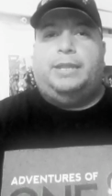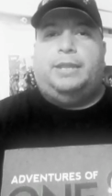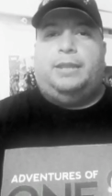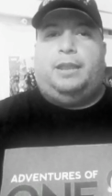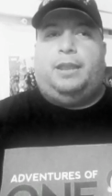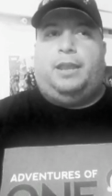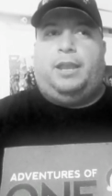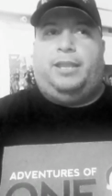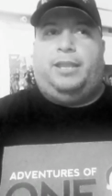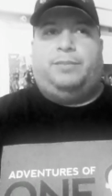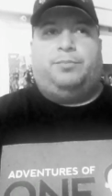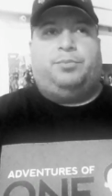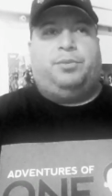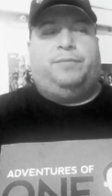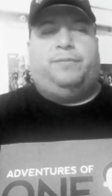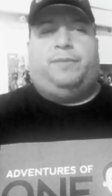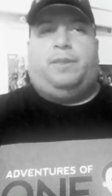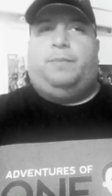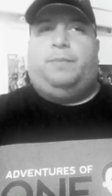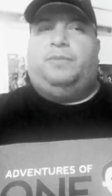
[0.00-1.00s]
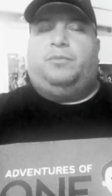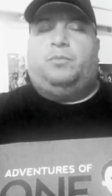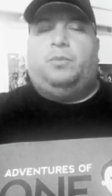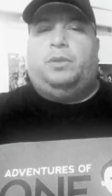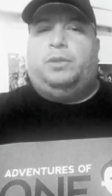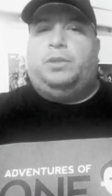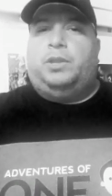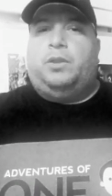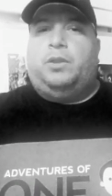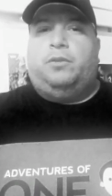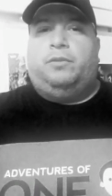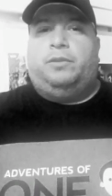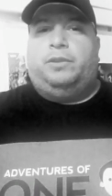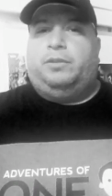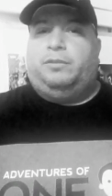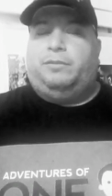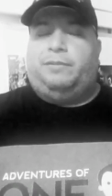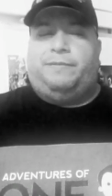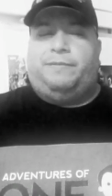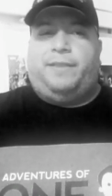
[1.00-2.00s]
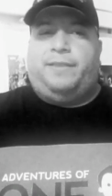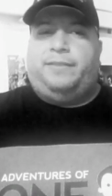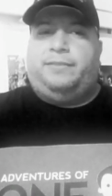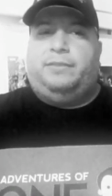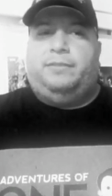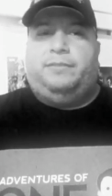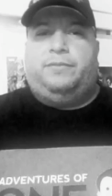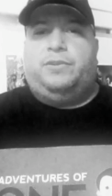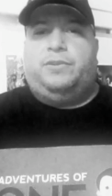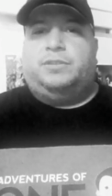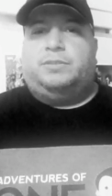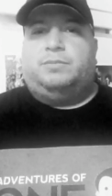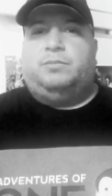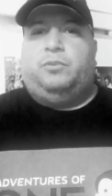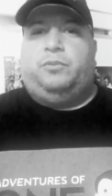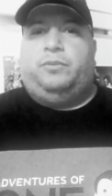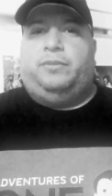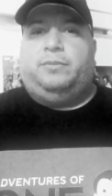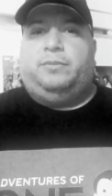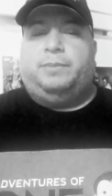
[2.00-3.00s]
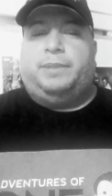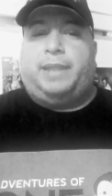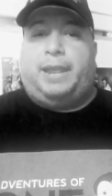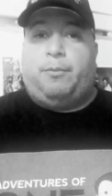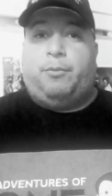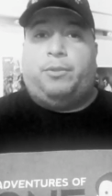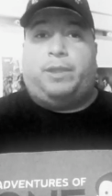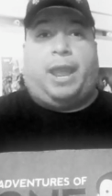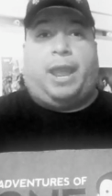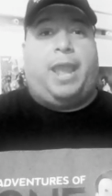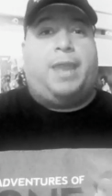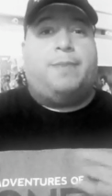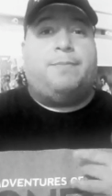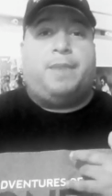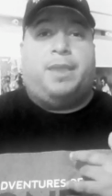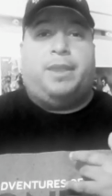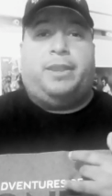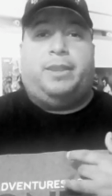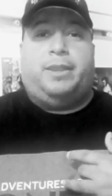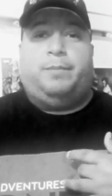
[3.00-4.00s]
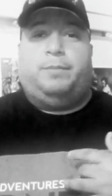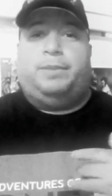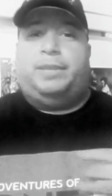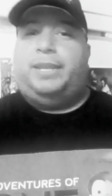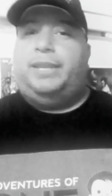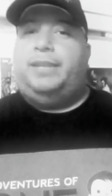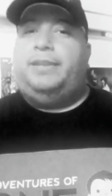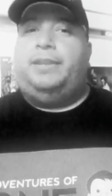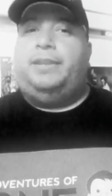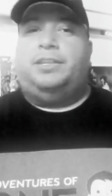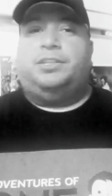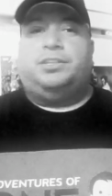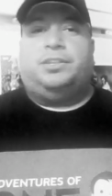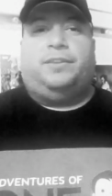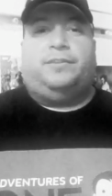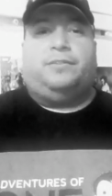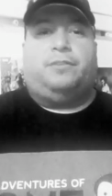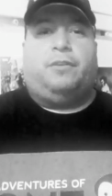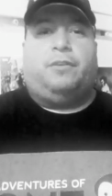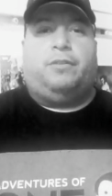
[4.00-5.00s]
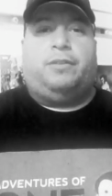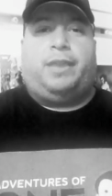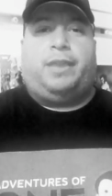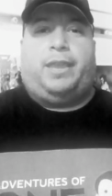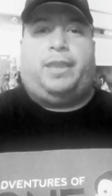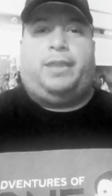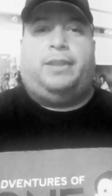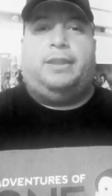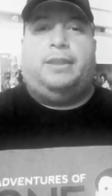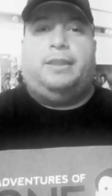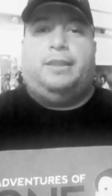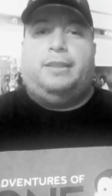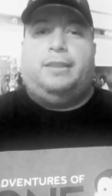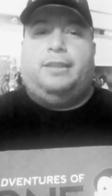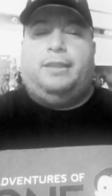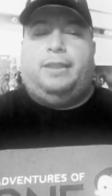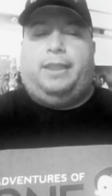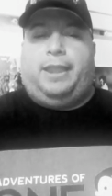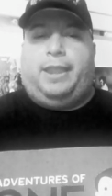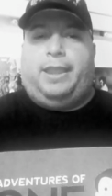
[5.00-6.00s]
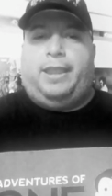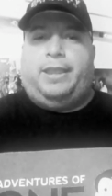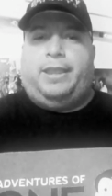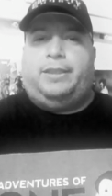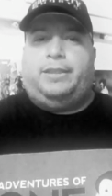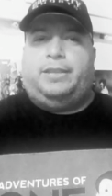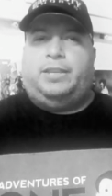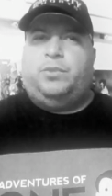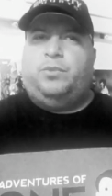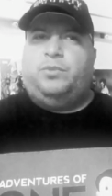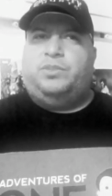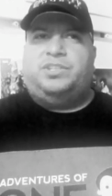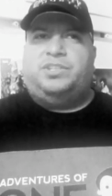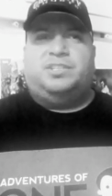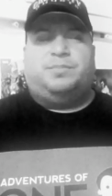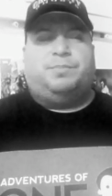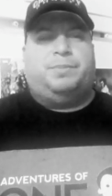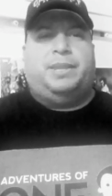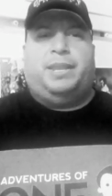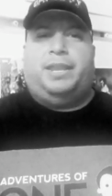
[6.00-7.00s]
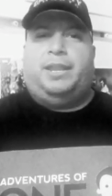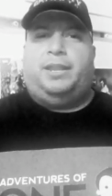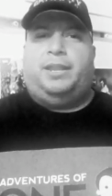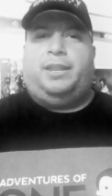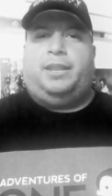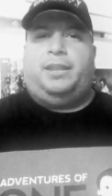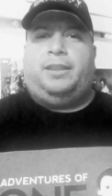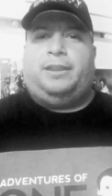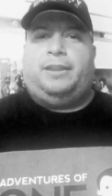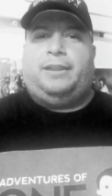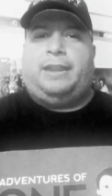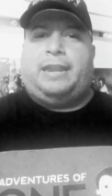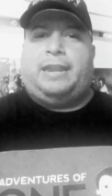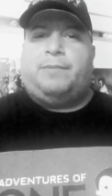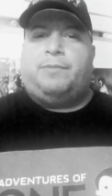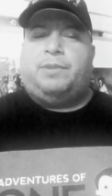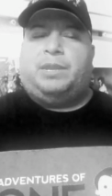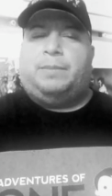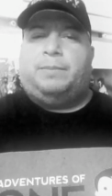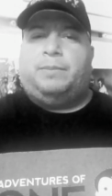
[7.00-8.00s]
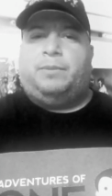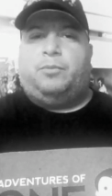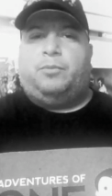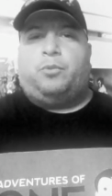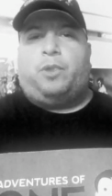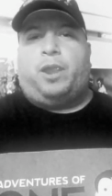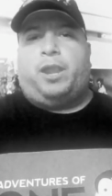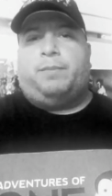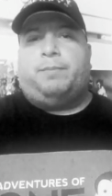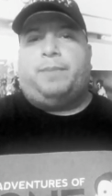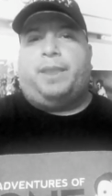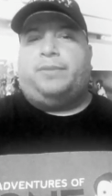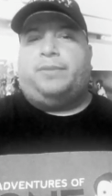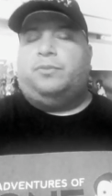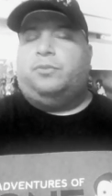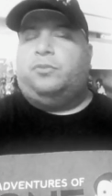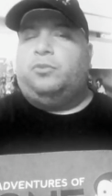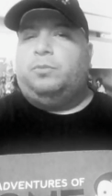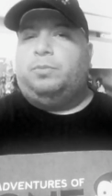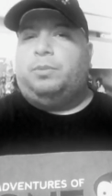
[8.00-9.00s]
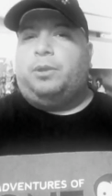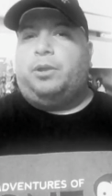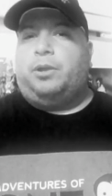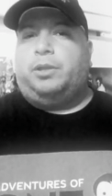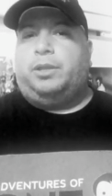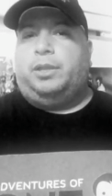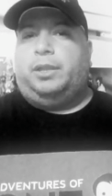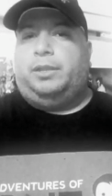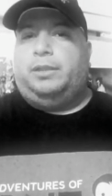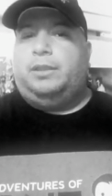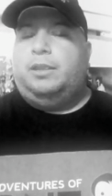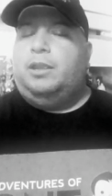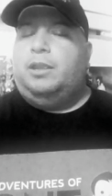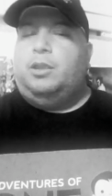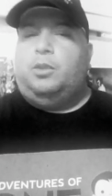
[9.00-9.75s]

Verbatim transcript: Uh, he's pretty famous, well known, you know, the Fast and the Furious movies. But when I met him, he did She's All That. And he was just beginning, and I never gave him a ride back to crew parking.